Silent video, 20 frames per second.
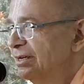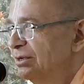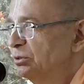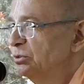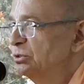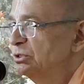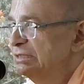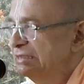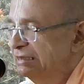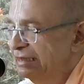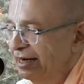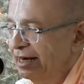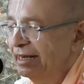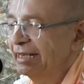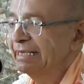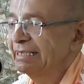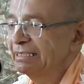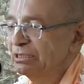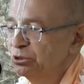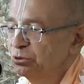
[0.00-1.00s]
who is
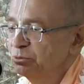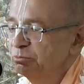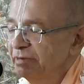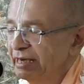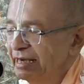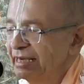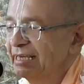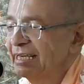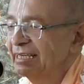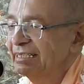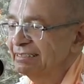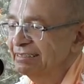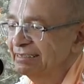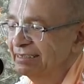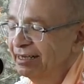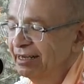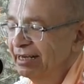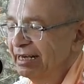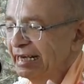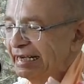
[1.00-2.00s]
trying to make us
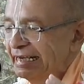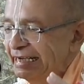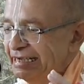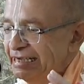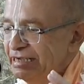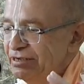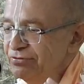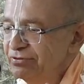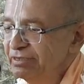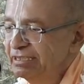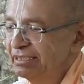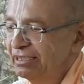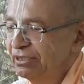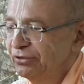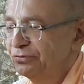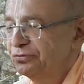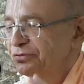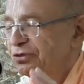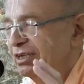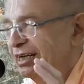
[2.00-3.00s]
evenly
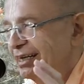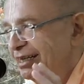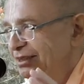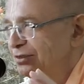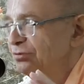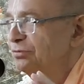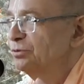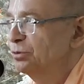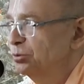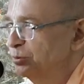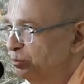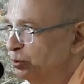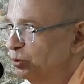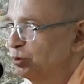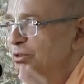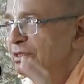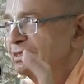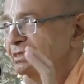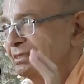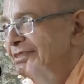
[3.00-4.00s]
fried from
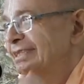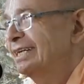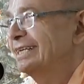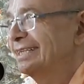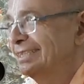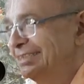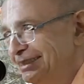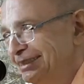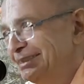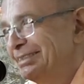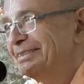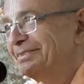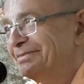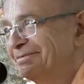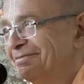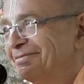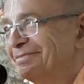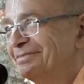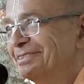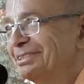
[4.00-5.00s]
all the sides.
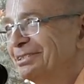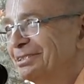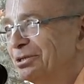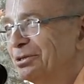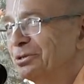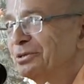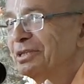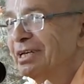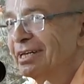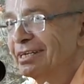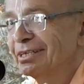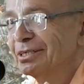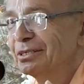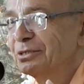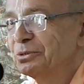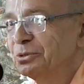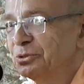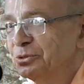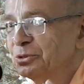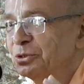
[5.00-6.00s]
You know, like a
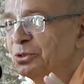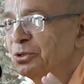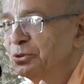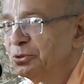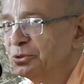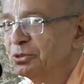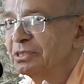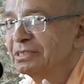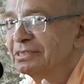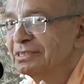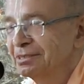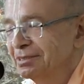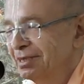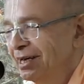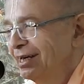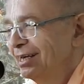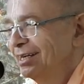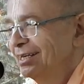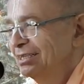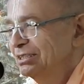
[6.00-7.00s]
good cook is,
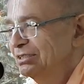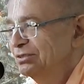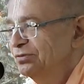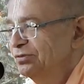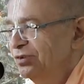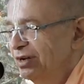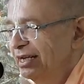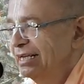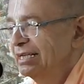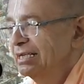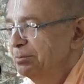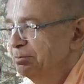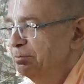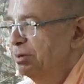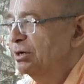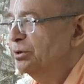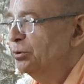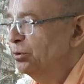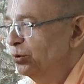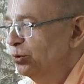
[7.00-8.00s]
is frying
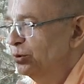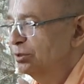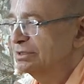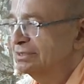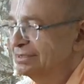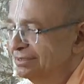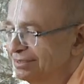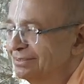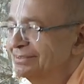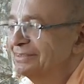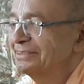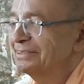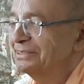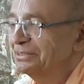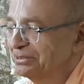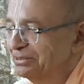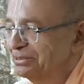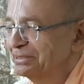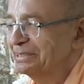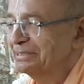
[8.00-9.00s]
pakoras, you
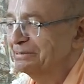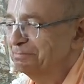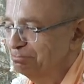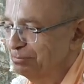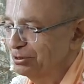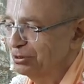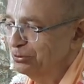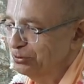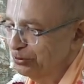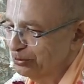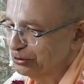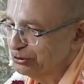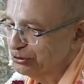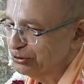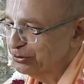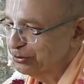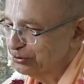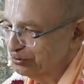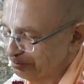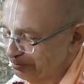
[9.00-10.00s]
know, and pakoras
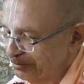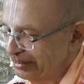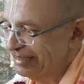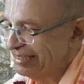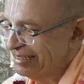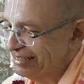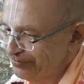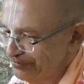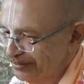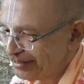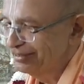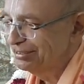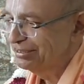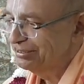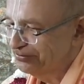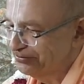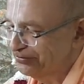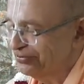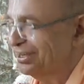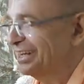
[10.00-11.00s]
should be
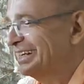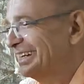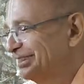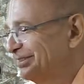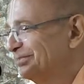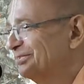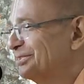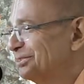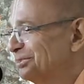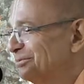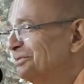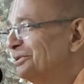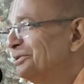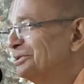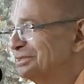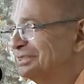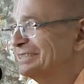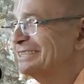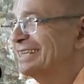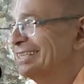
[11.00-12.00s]
evenly fried from
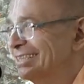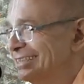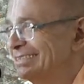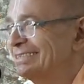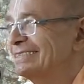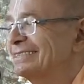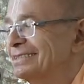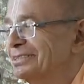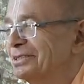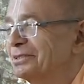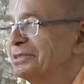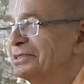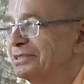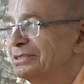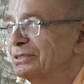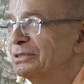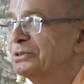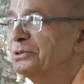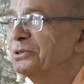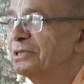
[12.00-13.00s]
all sides. So
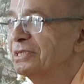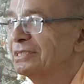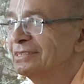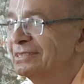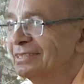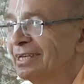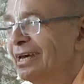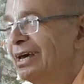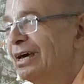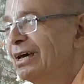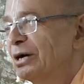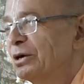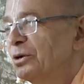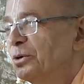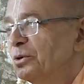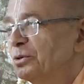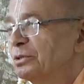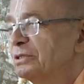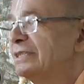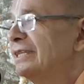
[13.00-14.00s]
this cook is
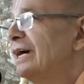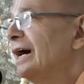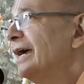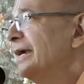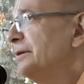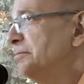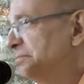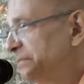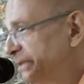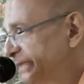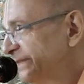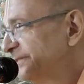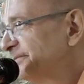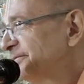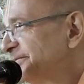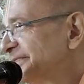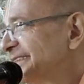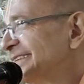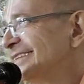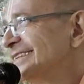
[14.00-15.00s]
called time.
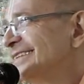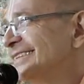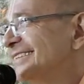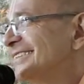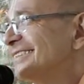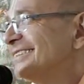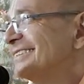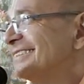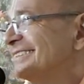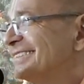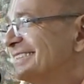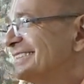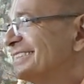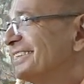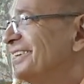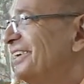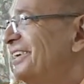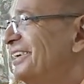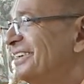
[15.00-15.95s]
So